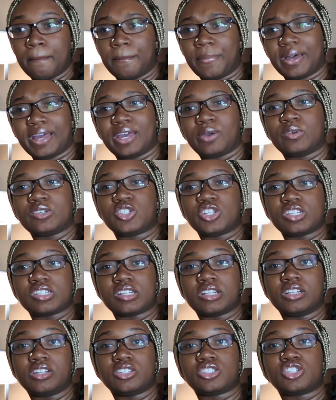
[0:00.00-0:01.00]
But it was just
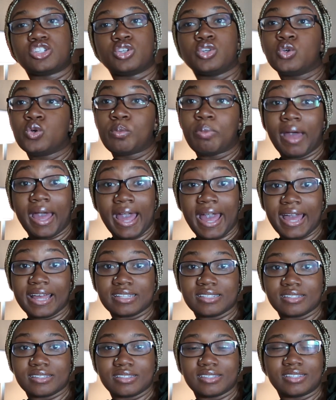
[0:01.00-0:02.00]
a little too
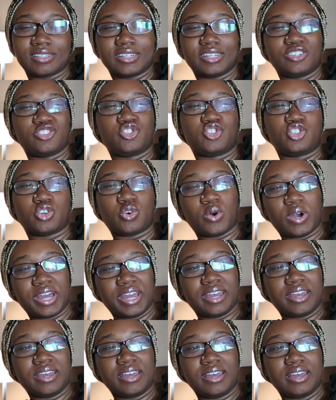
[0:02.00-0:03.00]
packed to
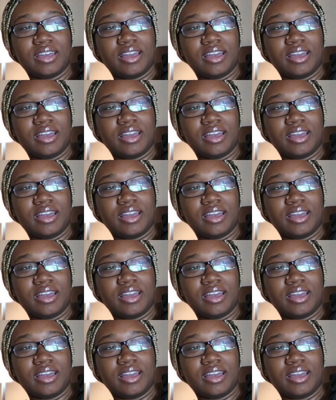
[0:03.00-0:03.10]
enjoy,